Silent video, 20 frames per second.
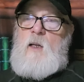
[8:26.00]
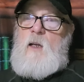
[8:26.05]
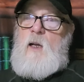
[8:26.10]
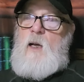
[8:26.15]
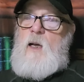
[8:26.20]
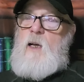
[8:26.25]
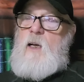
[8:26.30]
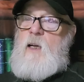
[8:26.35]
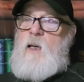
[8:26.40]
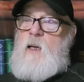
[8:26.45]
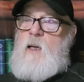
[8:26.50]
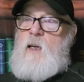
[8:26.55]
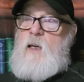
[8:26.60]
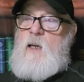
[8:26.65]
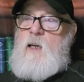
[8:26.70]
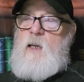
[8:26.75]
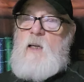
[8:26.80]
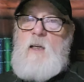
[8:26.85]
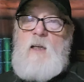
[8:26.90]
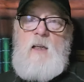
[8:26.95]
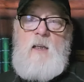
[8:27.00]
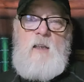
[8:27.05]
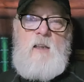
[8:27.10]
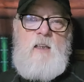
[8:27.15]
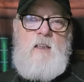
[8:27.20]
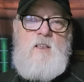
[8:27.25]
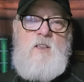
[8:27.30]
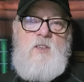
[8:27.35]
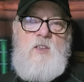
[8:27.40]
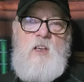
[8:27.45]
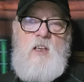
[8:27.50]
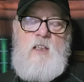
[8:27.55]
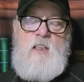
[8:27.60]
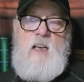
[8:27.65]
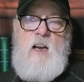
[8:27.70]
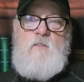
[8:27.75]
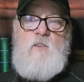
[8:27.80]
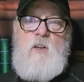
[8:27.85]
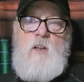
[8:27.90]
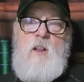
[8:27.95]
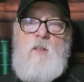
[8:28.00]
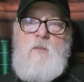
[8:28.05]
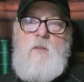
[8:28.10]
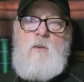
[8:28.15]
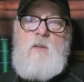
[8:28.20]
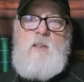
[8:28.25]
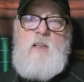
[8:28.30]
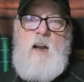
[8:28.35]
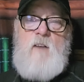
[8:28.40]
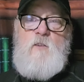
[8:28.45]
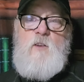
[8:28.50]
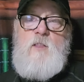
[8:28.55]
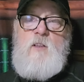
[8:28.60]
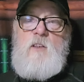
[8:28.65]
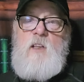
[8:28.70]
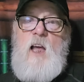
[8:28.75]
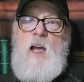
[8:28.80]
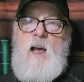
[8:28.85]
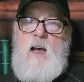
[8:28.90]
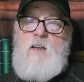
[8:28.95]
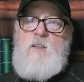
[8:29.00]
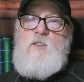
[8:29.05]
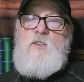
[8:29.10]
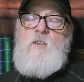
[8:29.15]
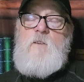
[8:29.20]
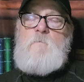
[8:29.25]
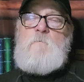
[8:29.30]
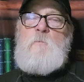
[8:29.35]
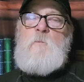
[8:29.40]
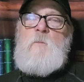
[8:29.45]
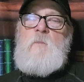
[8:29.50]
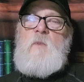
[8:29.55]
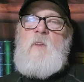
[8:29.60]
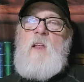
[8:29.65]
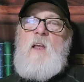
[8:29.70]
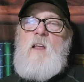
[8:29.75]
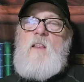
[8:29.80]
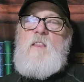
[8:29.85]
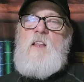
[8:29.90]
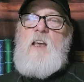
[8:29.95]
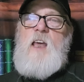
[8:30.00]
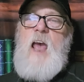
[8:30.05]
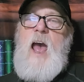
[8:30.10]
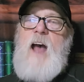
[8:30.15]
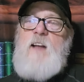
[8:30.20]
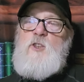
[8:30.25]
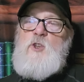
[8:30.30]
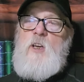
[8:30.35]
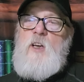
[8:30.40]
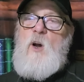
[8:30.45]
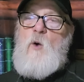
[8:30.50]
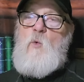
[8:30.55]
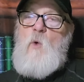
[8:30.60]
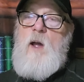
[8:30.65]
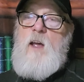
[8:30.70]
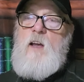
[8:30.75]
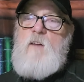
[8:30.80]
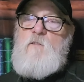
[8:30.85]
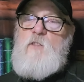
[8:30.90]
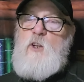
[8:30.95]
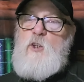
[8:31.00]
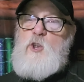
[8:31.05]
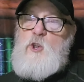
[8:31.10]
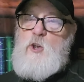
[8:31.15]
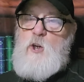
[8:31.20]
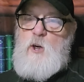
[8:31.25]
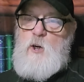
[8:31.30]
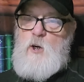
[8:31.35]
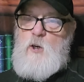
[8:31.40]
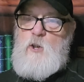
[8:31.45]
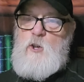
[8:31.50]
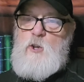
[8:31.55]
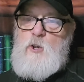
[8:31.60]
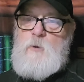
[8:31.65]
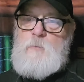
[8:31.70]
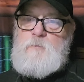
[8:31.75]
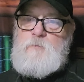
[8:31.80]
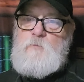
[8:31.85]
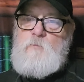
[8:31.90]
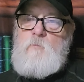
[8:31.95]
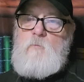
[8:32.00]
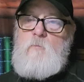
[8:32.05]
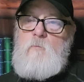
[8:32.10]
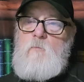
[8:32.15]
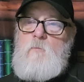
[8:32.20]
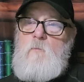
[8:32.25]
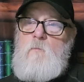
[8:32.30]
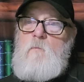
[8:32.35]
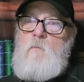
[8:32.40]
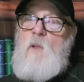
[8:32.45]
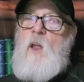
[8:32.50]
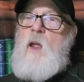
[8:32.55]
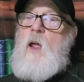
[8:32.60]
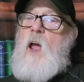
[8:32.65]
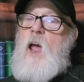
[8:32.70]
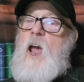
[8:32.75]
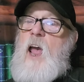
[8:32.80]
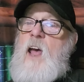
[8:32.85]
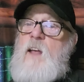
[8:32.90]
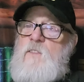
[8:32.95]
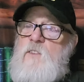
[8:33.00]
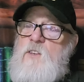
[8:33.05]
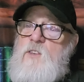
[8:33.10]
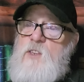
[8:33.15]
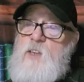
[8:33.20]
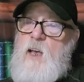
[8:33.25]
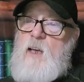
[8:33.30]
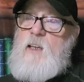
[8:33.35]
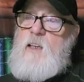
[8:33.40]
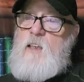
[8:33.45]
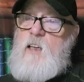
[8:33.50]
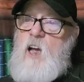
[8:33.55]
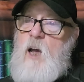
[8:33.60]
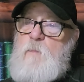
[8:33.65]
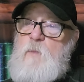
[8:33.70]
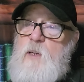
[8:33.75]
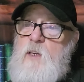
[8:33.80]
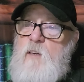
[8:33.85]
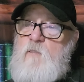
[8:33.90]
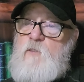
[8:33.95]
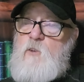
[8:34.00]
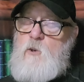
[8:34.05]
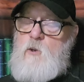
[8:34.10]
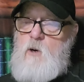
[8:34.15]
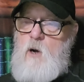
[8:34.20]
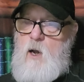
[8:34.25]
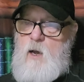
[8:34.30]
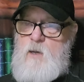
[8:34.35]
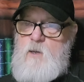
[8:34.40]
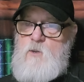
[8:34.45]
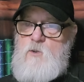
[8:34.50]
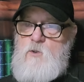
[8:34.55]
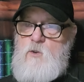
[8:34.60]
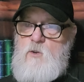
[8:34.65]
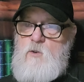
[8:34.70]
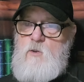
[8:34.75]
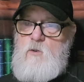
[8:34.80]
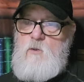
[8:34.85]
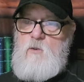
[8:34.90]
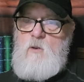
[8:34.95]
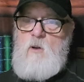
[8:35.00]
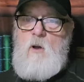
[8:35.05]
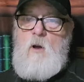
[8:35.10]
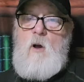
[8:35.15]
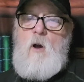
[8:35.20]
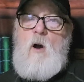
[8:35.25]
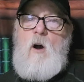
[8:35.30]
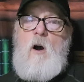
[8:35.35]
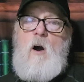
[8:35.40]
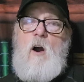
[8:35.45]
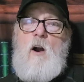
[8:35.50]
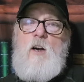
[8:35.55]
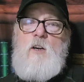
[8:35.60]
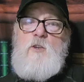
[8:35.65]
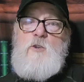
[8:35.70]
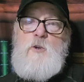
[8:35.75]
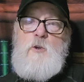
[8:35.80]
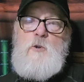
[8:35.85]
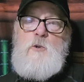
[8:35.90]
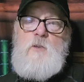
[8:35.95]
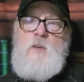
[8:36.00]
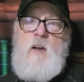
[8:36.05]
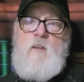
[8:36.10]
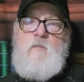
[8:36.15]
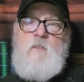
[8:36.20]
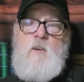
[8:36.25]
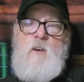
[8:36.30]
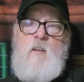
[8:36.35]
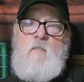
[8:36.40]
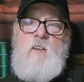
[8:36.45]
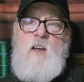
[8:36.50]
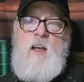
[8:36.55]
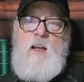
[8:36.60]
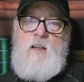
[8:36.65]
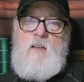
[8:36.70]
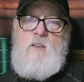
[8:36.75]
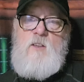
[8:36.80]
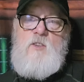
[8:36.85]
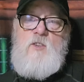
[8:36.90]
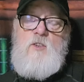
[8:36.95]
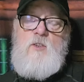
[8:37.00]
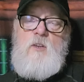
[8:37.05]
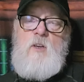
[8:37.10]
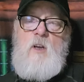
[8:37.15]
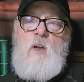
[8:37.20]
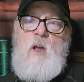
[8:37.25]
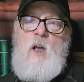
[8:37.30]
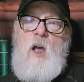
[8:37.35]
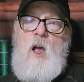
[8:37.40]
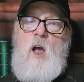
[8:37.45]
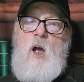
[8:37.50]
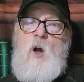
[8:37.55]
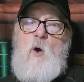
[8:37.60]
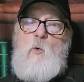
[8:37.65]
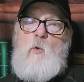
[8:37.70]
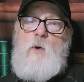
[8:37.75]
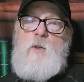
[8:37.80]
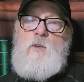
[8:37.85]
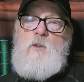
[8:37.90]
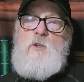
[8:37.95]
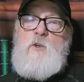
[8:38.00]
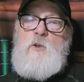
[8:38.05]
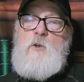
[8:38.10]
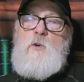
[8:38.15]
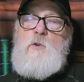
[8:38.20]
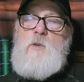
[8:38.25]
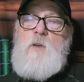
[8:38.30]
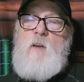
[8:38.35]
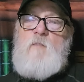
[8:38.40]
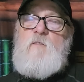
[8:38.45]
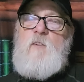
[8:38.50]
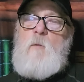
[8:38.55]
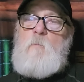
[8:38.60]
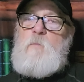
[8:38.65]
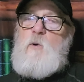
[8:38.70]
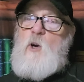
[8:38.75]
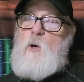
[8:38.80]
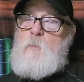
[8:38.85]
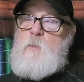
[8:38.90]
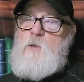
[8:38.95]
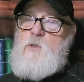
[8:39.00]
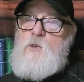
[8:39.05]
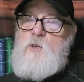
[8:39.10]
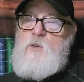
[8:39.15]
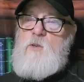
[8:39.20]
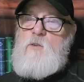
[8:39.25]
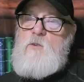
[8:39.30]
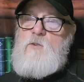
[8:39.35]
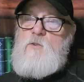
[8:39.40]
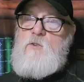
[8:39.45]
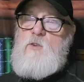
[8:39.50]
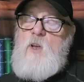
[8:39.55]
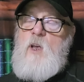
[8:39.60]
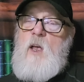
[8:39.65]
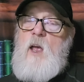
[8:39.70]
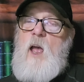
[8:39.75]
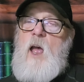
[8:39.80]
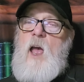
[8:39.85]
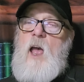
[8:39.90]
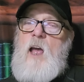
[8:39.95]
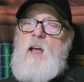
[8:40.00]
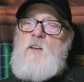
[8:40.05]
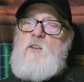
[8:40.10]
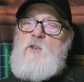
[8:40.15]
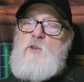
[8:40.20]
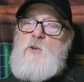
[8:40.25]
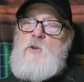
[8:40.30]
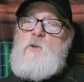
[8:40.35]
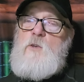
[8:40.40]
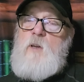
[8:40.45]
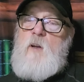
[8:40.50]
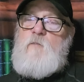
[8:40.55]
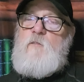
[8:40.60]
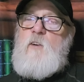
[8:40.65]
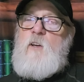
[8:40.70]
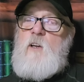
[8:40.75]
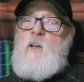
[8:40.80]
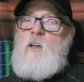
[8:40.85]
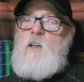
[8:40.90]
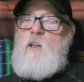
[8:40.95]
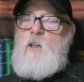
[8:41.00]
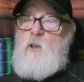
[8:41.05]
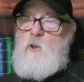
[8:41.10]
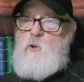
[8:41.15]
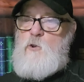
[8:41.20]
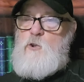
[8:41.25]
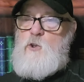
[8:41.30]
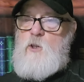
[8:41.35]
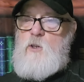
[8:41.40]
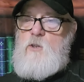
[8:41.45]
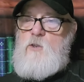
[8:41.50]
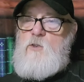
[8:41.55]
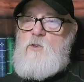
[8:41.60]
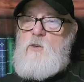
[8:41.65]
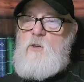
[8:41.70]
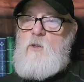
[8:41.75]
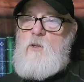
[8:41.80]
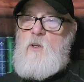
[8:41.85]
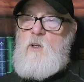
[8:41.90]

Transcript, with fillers: Let's see. Nevertheless, the catching away of the church and the second coming of Christ are two different events with two different purposes and two different conclusions.